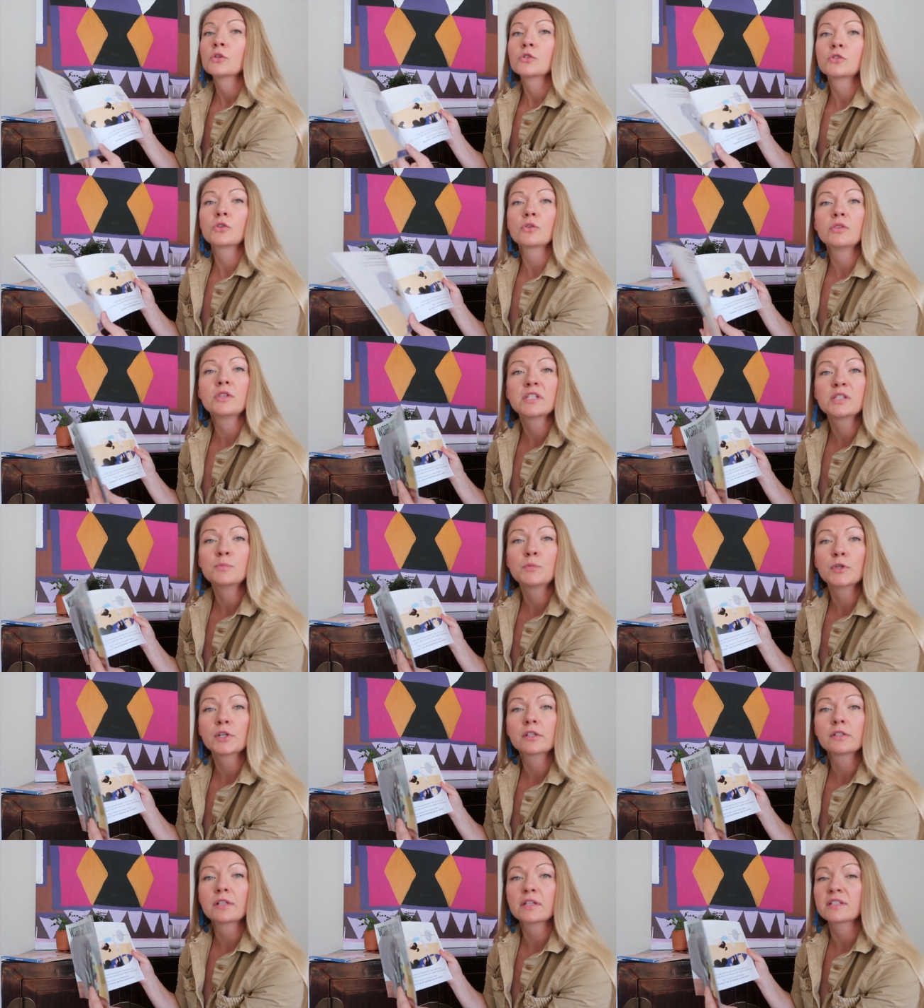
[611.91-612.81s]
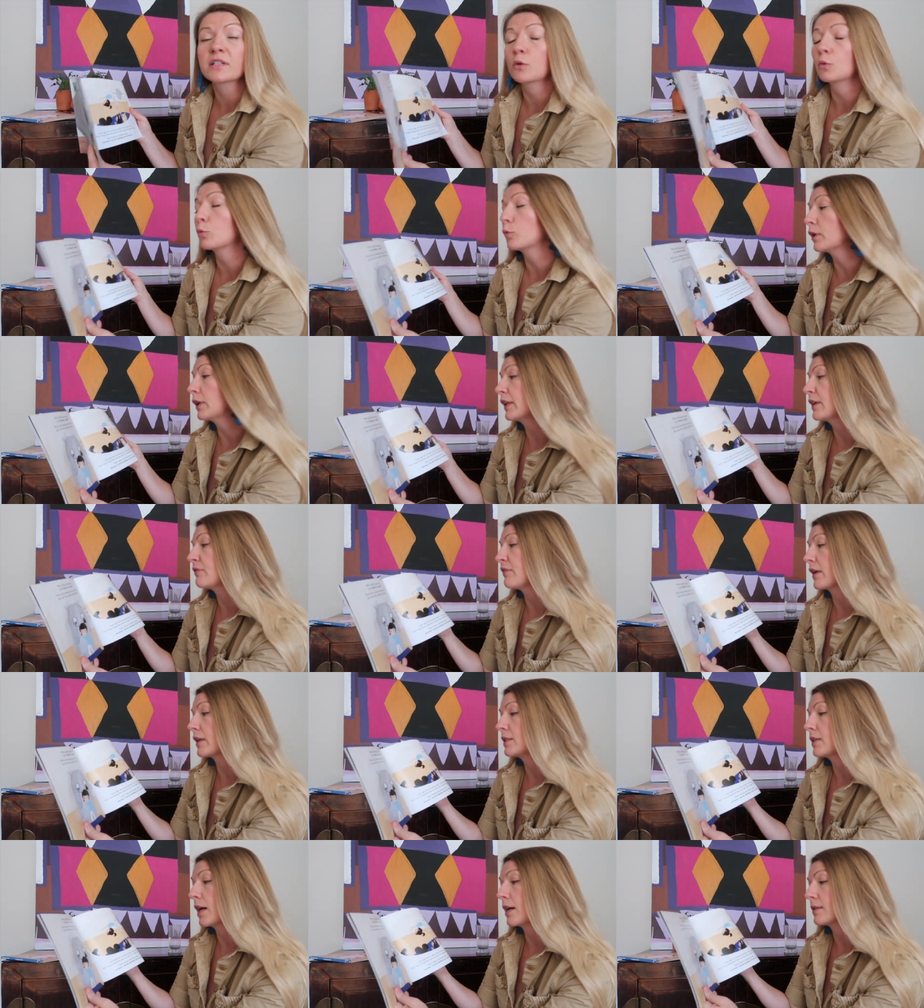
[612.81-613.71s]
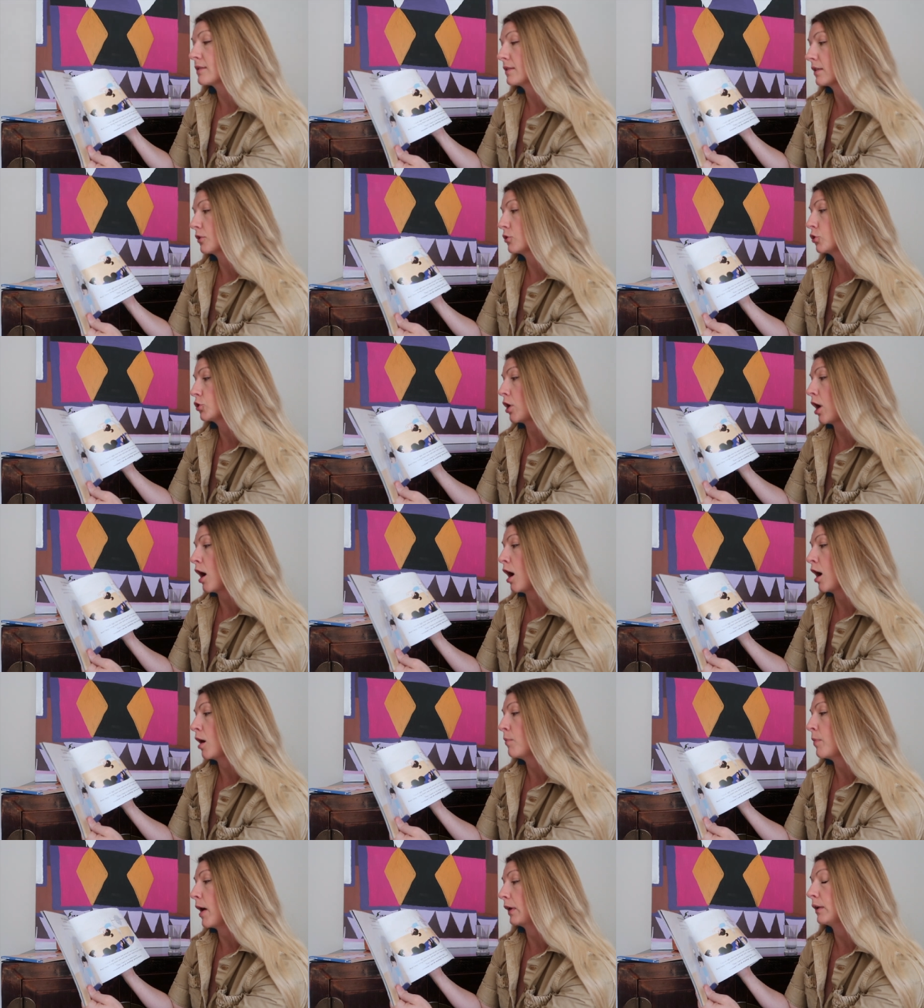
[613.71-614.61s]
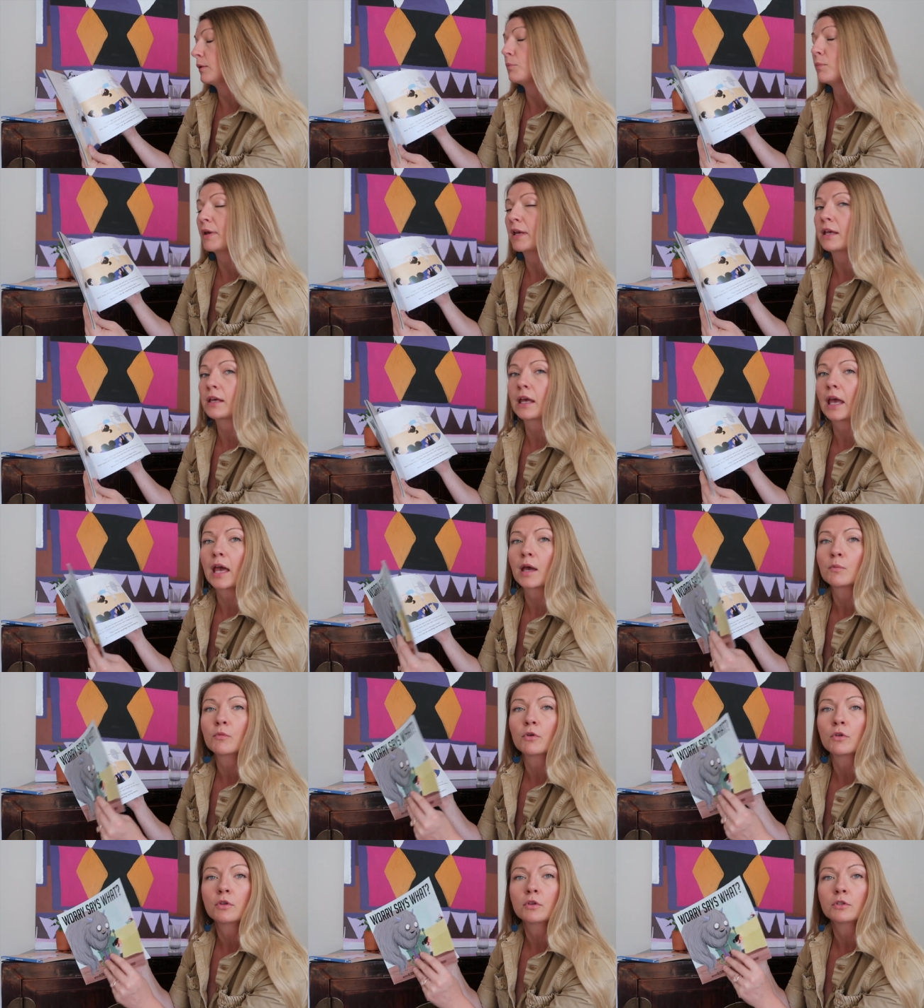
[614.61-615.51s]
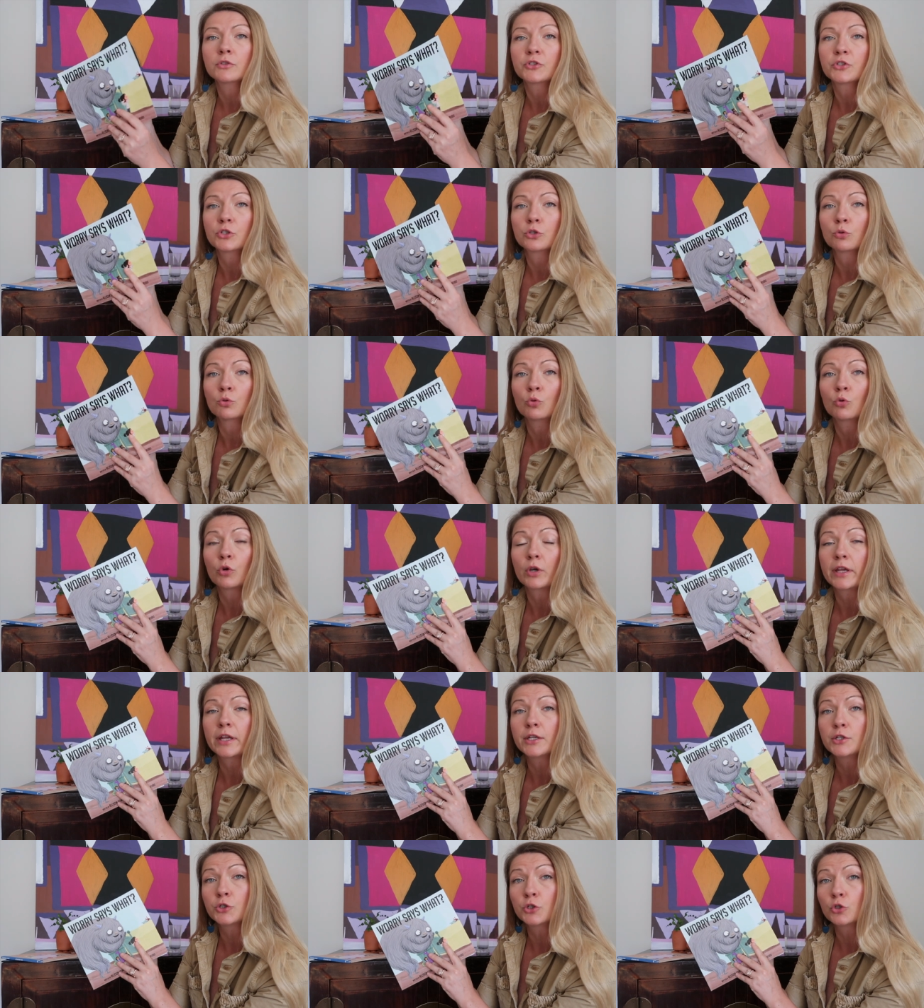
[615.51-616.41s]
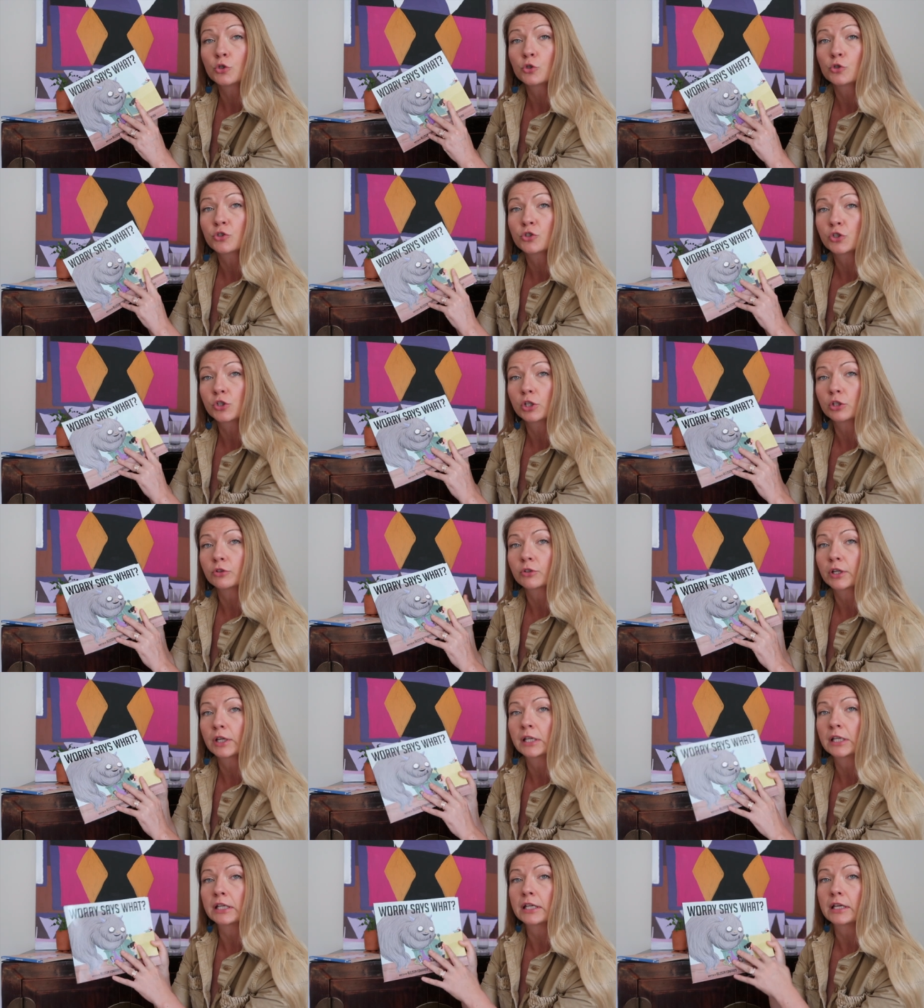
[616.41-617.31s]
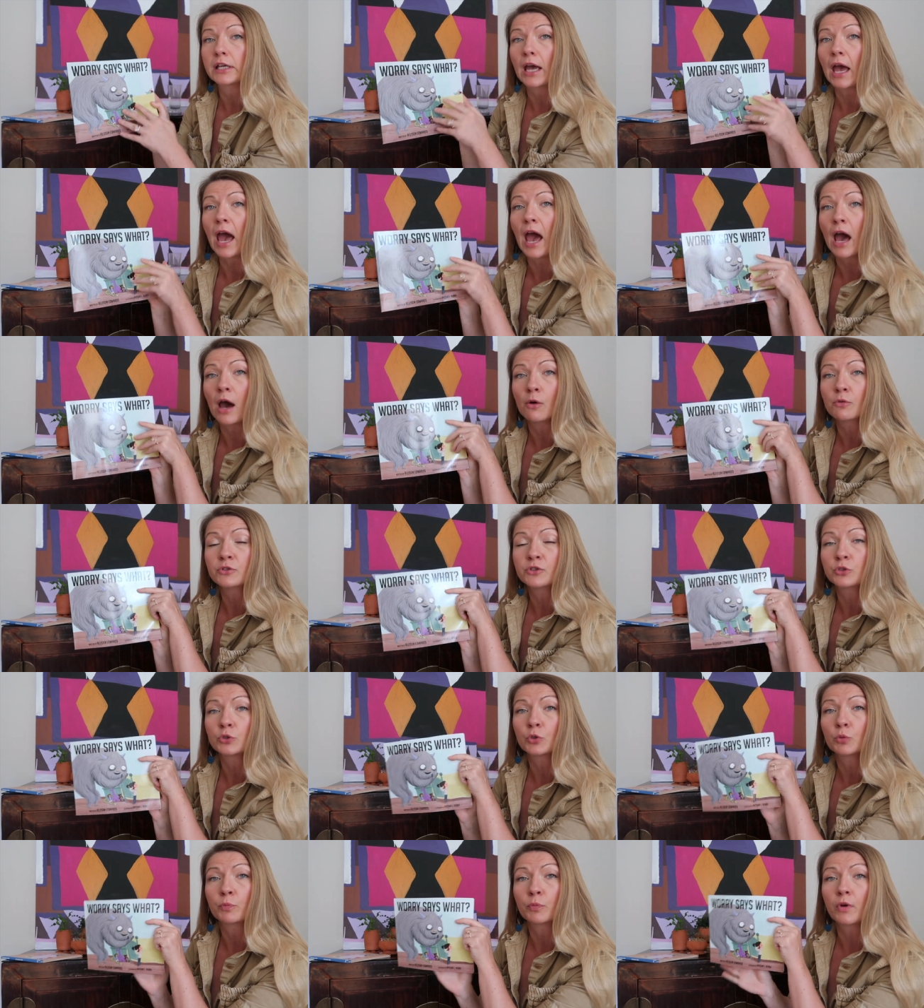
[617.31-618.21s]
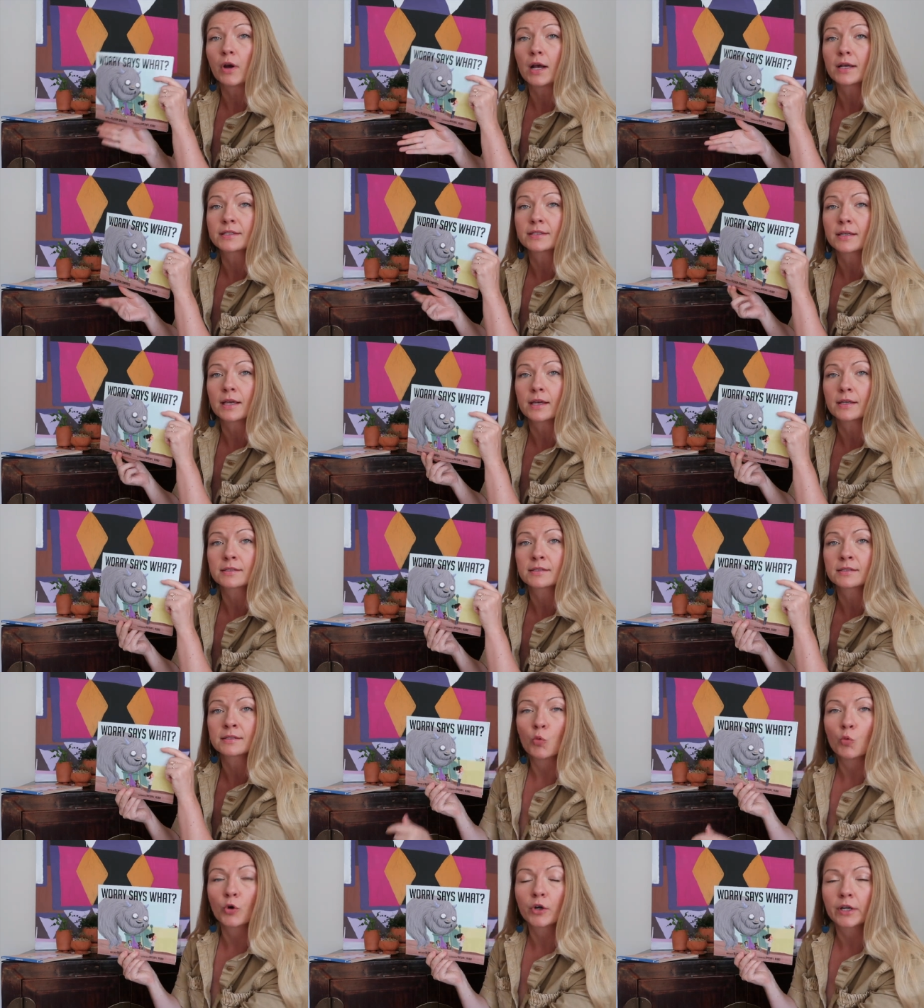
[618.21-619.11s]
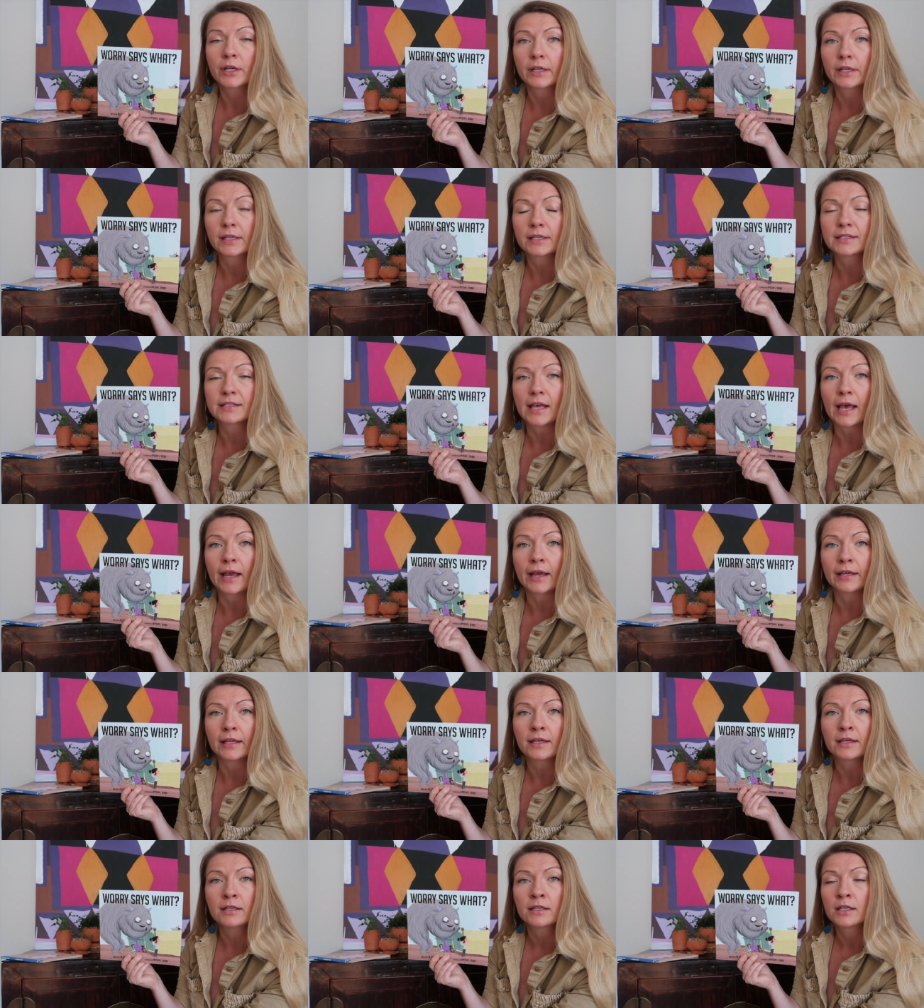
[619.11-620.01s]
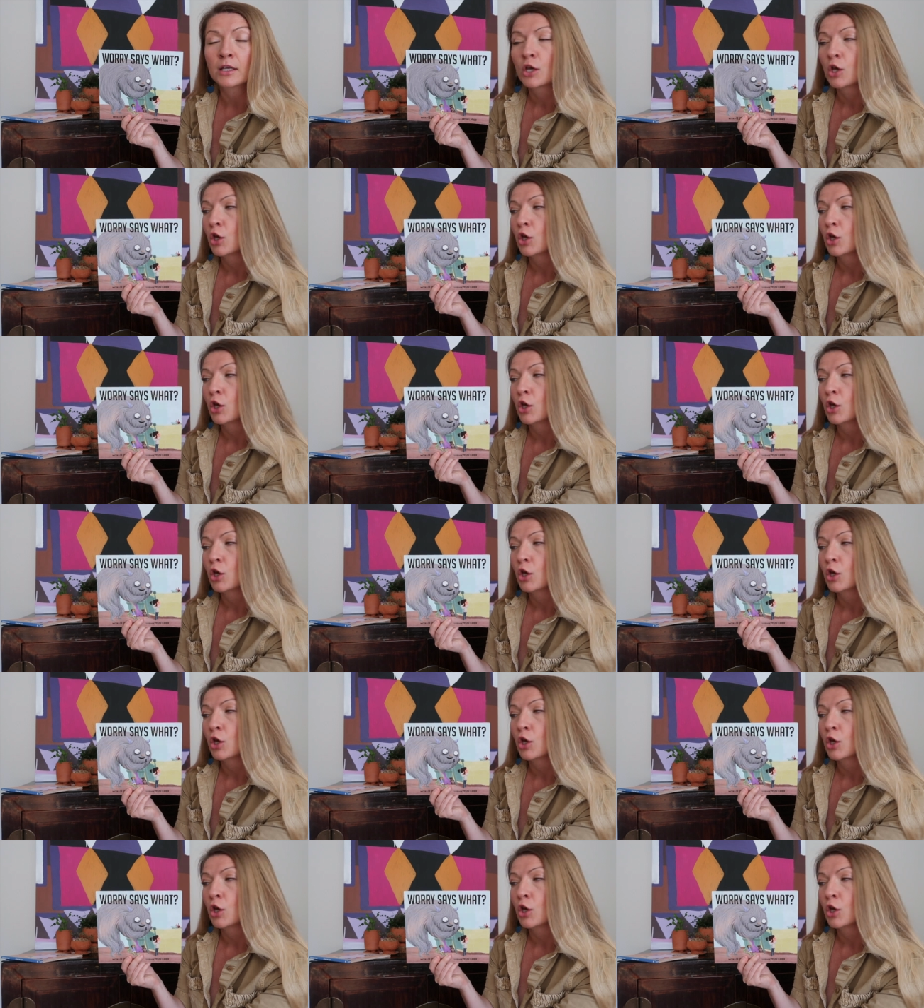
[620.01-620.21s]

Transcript: So this book does a really fantastic job in being able to introduce children how to process worry and anxiety.